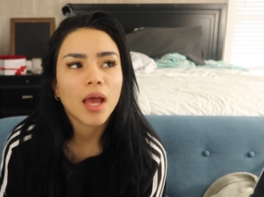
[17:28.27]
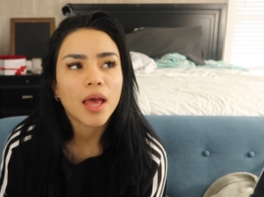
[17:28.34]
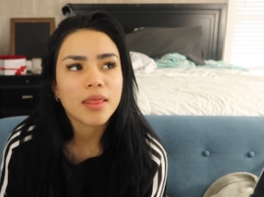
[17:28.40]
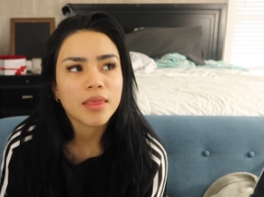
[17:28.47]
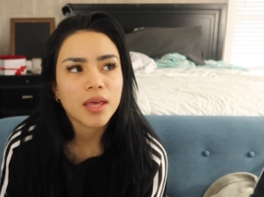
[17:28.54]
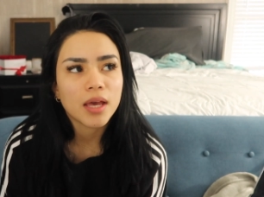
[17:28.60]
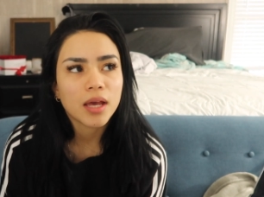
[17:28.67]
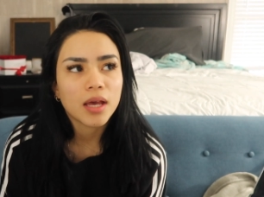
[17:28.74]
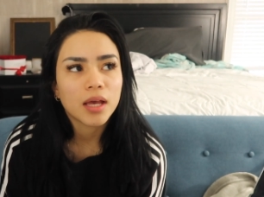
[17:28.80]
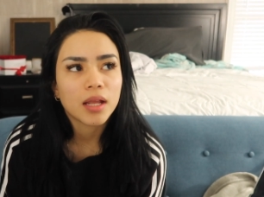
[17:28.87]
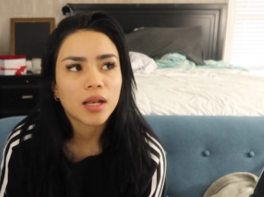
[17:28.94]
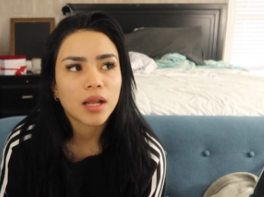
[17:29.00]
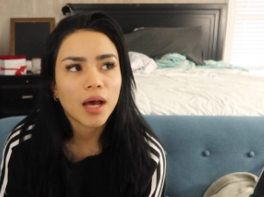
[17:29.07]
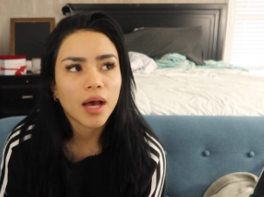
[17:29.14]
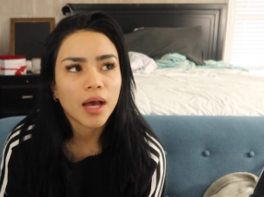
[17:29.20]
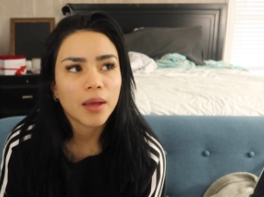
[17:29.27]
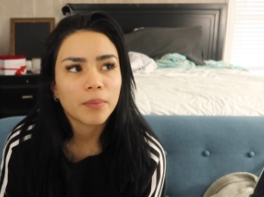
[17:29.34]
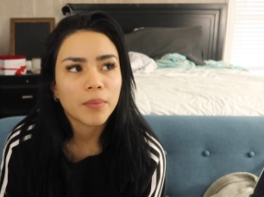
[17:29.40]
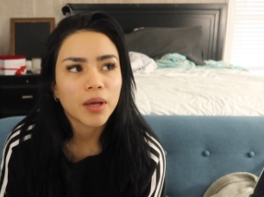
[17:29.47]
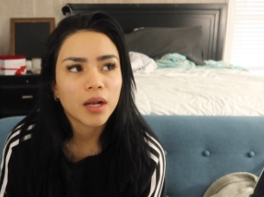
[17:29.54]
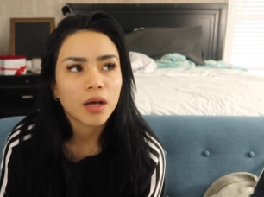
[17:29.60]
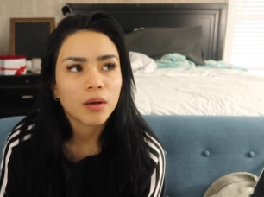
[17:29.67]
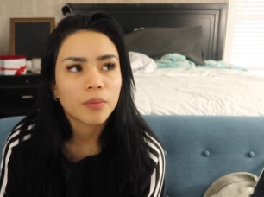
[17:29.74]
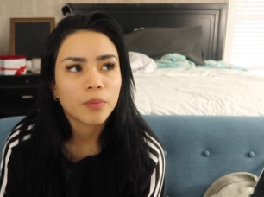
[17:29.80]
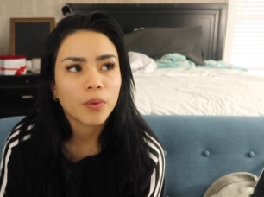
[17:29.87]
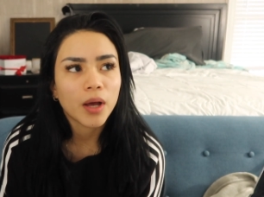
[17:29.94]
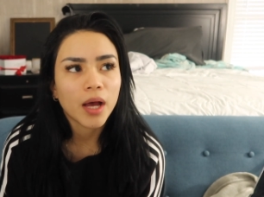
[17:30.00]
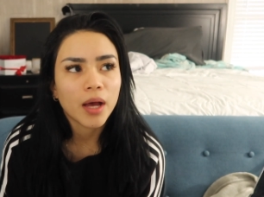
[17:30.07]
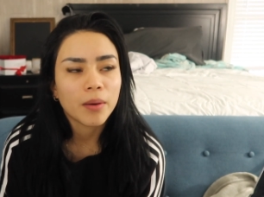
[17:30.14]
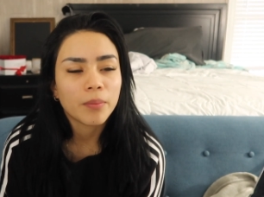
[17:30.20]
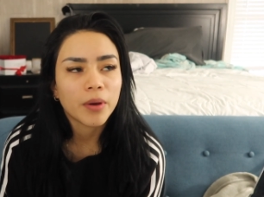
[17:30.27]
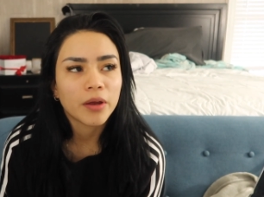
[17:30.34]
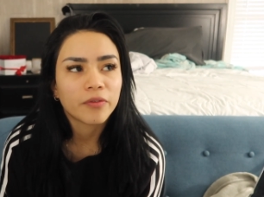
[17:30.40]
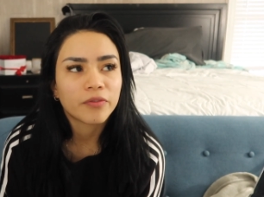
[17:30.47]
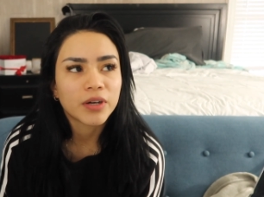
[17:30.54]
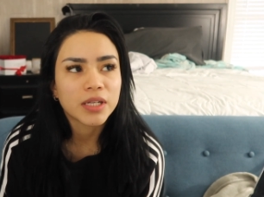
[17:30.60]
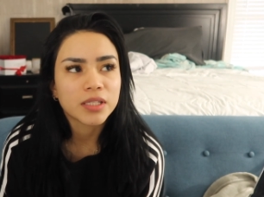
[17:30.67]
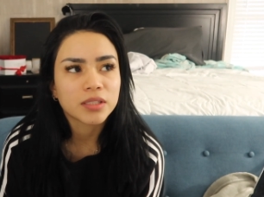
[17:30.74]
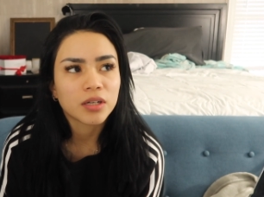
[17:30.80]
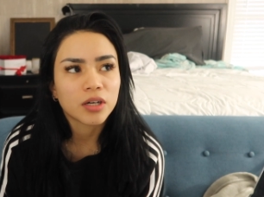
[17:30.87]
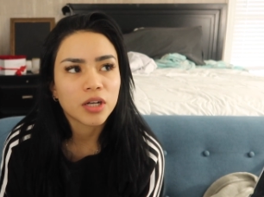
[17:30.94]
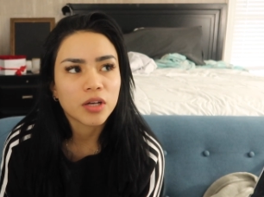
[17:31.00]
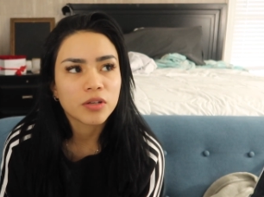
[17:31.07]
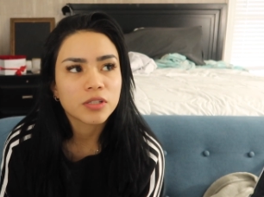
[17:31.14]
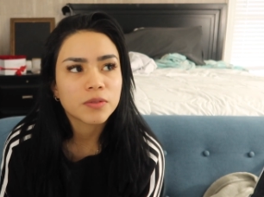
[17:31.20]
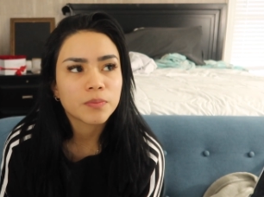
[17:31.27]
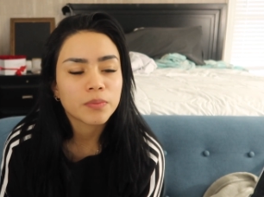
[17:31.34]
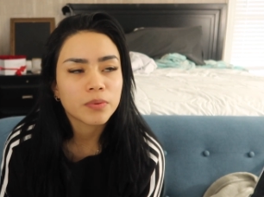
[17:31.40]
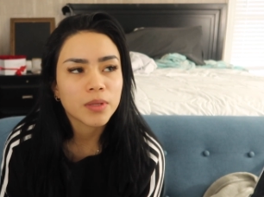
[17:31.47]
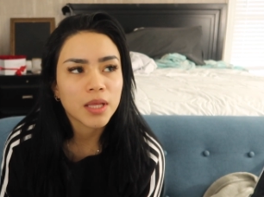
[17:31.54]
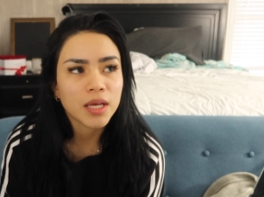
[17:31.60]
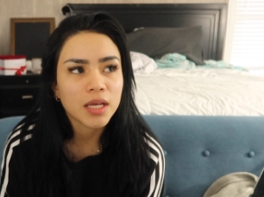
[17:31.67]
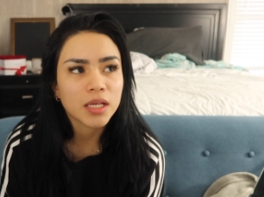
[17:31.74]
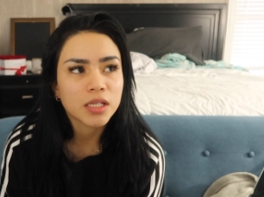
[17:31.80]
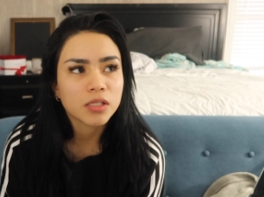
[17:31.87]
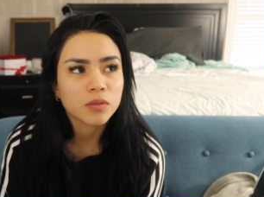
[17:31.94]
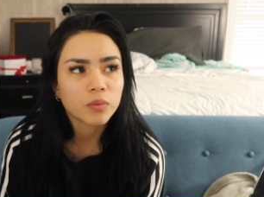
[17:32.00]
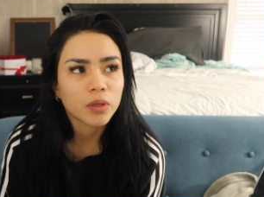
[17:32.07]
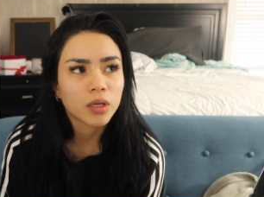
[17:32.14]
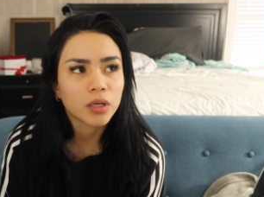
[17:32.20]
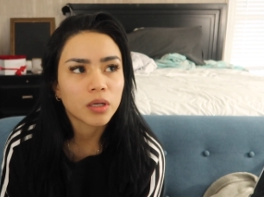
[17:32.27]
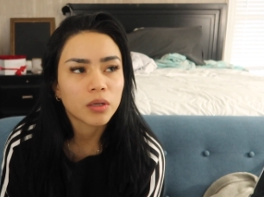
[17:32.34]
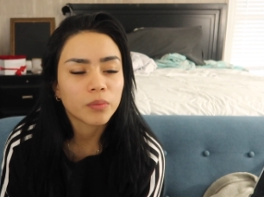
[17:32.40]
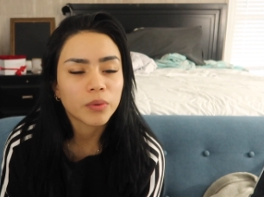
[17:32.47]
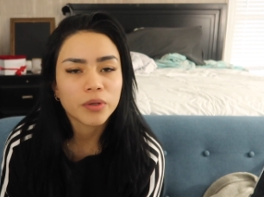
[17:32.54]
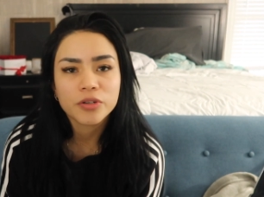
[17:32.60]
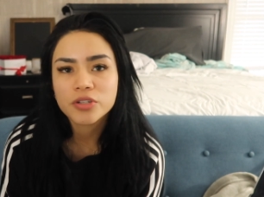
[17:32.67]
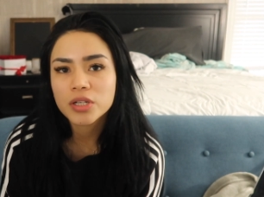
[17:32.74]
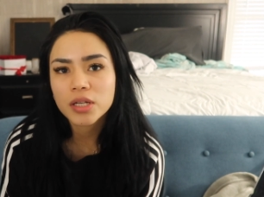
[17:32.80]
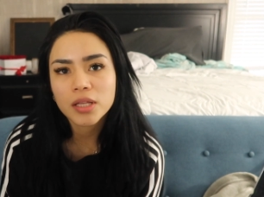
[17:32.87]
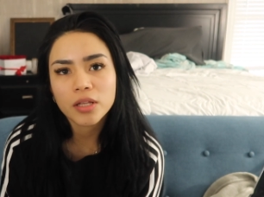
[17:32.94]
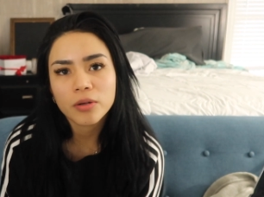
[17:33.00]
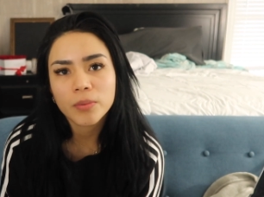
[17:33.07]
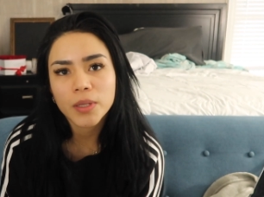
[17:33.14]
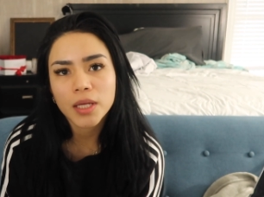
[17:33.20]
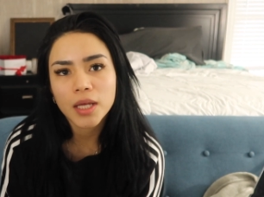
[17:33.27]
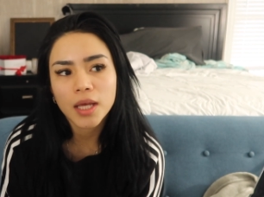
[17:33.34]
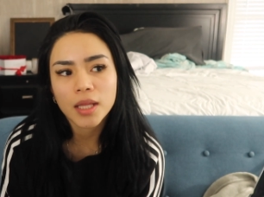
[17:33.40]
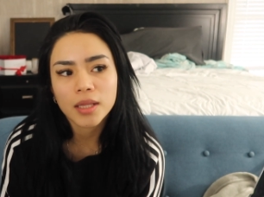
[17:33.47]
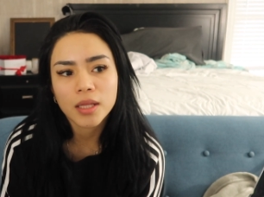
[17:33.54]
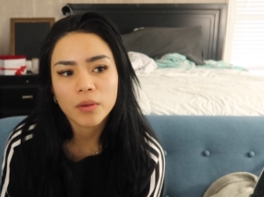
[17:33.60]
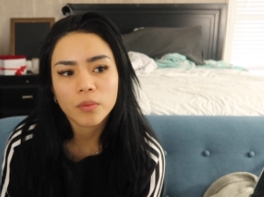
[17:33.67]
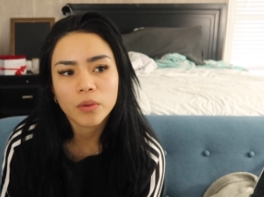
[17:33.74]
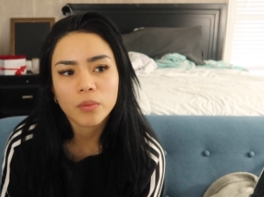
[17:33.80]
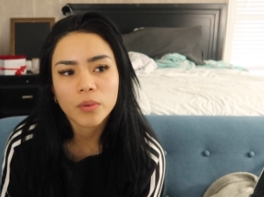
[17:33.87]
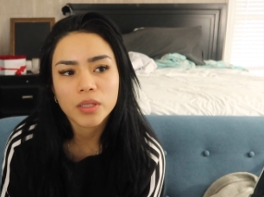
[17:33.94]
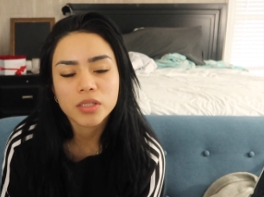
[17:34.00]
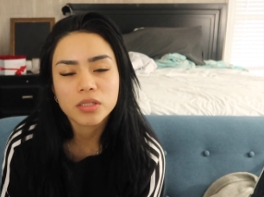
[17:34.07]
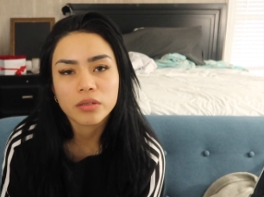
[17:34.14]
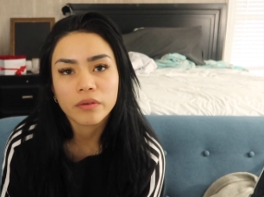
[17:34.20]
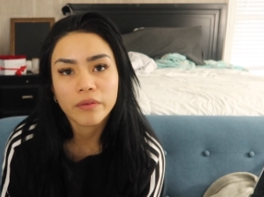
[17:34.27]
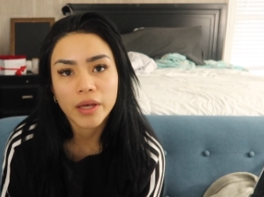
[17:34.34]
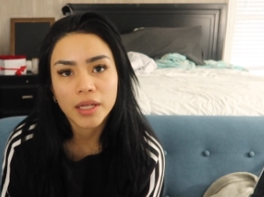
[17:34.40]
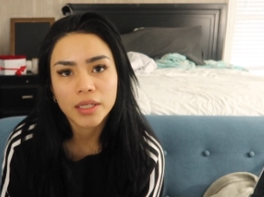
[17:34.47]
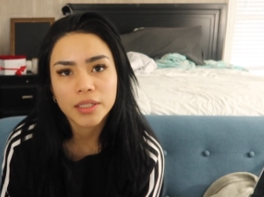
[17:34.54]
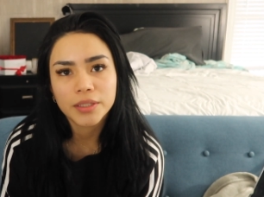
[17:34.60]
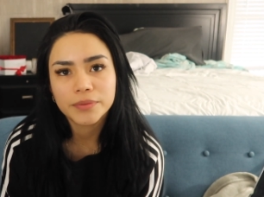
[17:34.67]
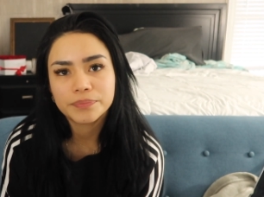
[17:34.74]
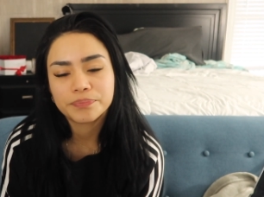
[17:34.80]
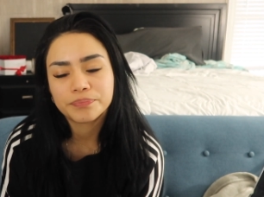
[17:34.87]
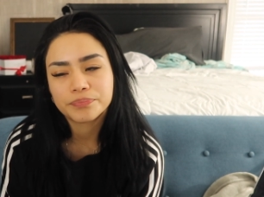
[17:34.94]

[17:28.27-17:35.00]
And then I met up at my friend Darnell's place where we were drinking a little bit and then we went to Havana.